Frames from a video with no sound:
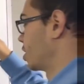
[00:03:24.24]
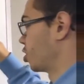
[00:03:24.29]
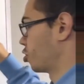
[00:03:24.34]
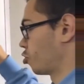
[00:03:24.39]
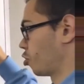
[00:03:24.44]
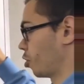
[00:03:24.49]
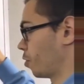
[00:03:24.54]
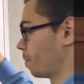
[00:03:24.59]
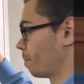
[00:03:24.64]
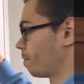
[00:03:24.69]
true.
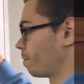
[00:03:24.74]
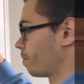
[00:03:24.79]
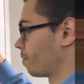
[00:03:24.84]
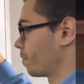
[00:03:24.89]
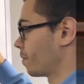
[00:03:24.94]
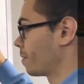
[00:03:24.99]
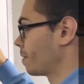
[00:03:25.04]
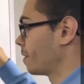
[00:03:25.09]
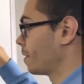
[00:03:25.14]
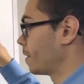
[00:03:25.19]

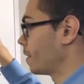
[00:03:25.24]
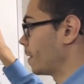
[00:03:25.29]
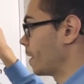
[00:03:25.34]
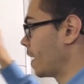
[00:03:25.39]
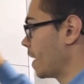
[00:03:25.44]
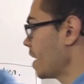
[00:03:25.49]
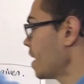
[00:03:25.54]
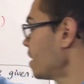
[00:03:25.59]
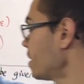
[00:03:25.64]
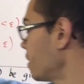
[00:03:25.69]

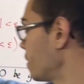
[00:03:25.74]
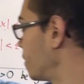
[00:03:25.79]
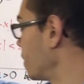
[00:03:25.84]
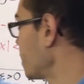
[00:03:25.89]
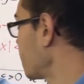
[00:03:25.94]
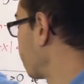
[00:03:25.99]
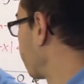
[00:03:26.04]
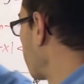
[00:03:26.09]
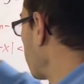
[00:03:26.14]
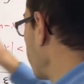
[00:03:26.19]
And this
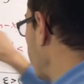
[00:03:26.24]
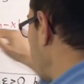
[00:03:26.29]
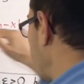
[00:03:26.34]
first